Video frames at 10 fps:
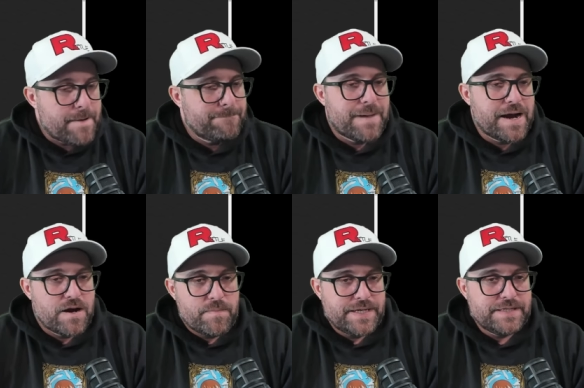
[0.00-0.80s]
by
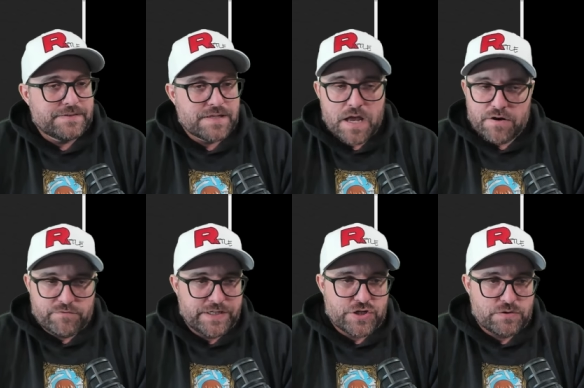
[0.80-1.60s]
all means,
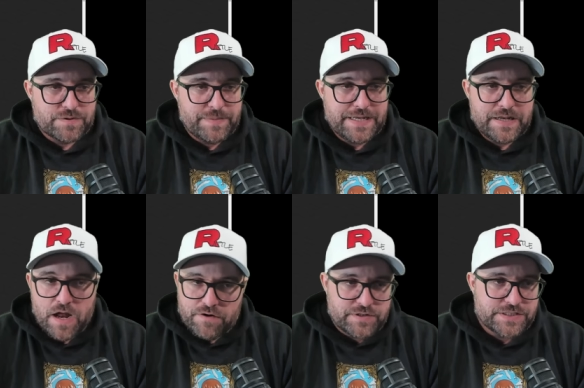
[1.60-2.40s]
reach out to me,
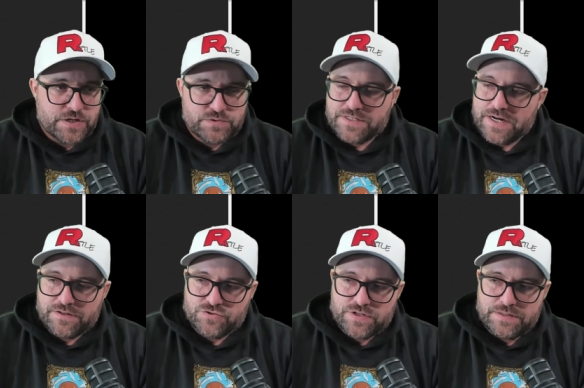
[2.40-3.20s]
reach out to
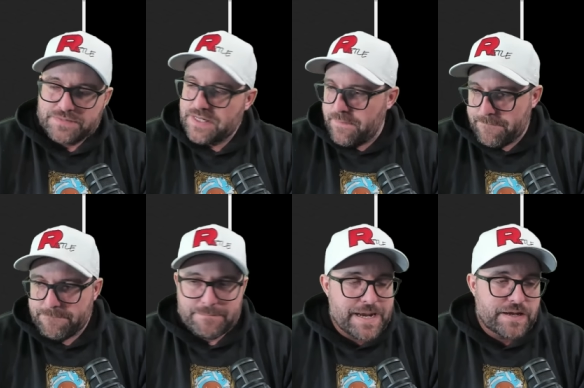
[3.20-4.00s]
Tidal Dreams,
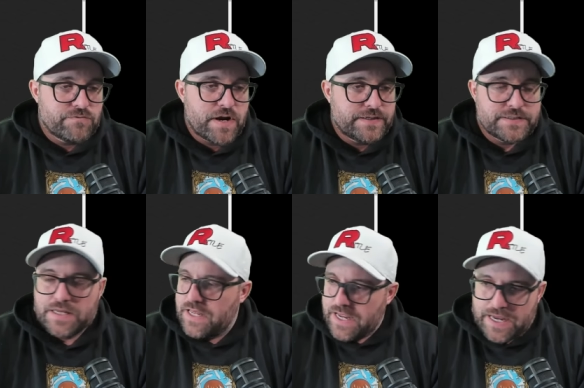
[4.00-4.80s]
make it right,
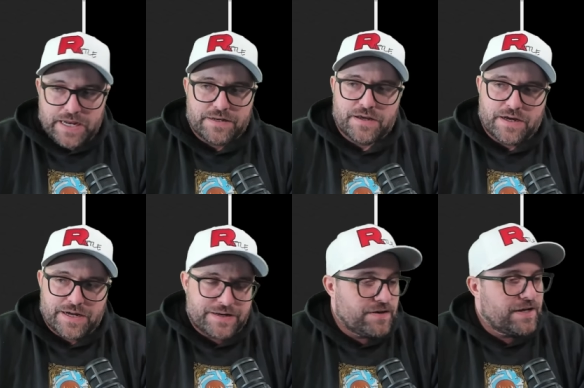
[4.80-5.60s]
and
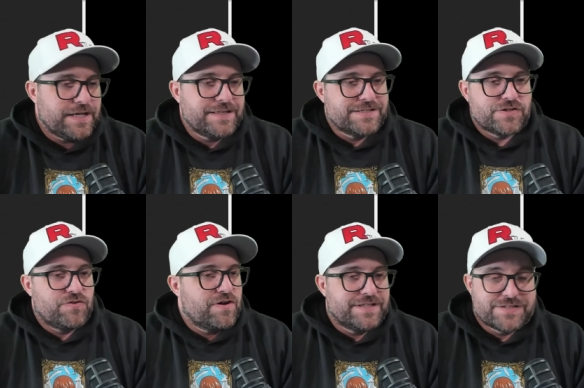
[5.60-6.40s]
this
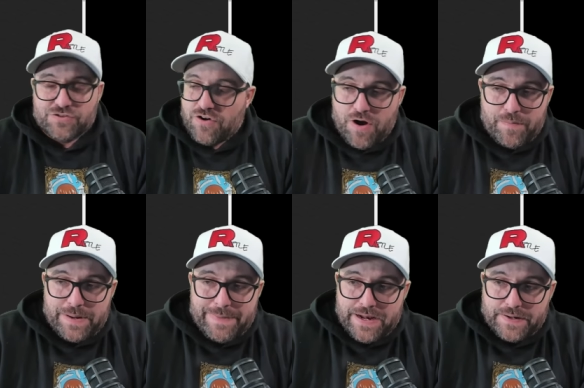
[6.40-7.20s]
will all
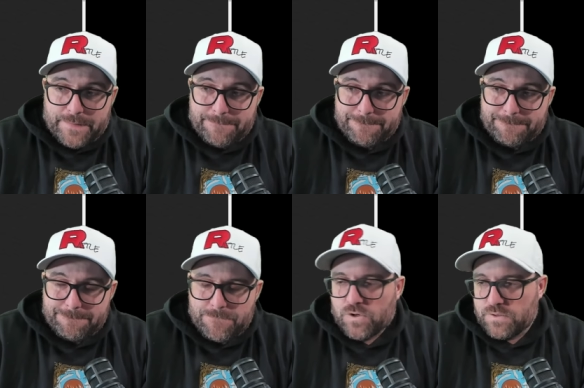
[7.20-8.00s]
be better.
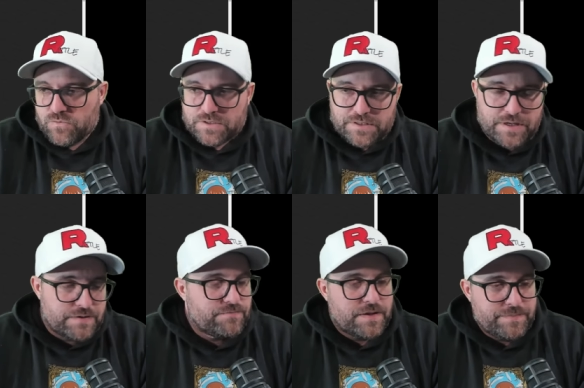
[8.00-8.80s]
Well,
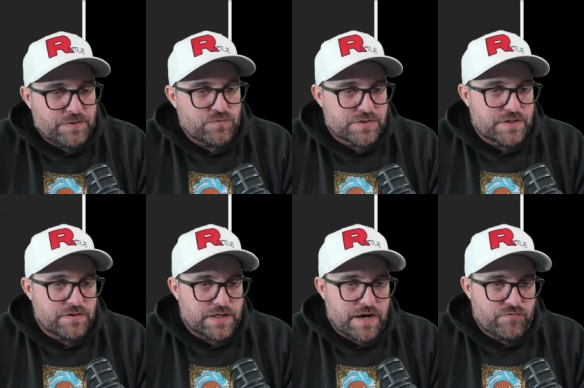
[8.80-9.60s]
I mean, we're still
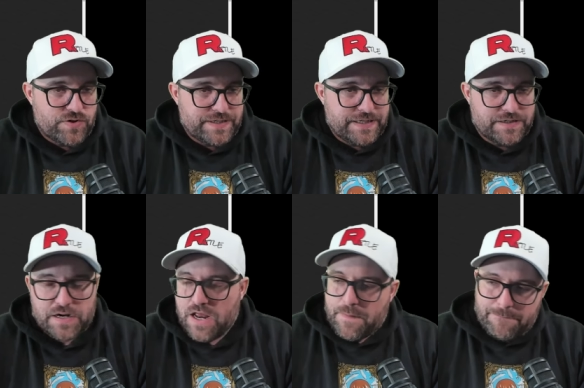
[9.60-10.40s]
going to cover it
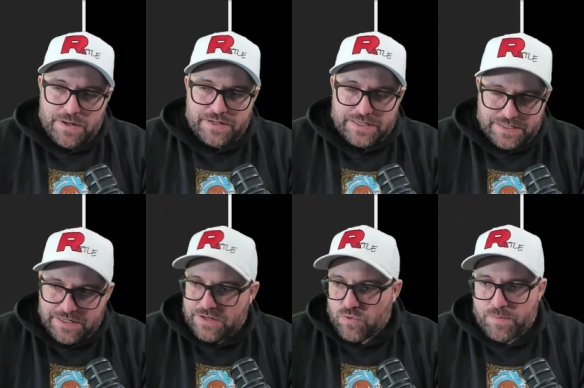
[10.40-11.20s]
here, but
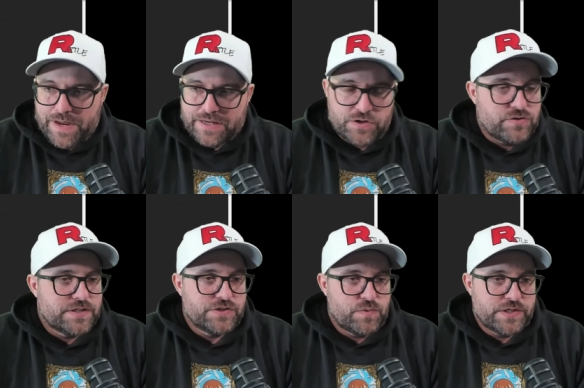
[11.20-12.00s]
it will make your
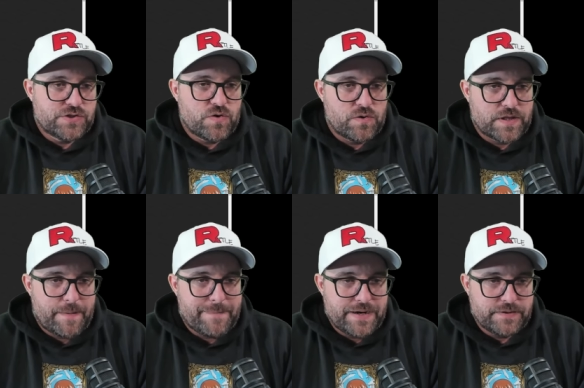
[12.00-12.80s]
situation a whole
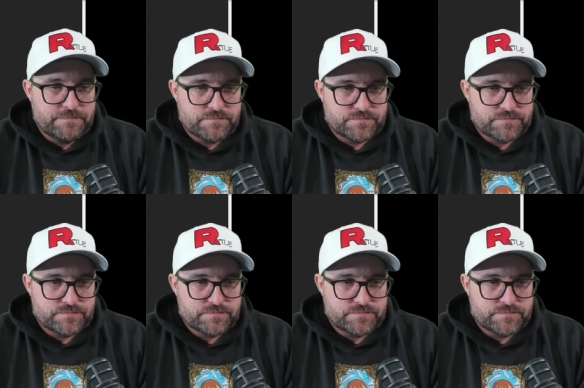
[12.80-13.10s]
lot better.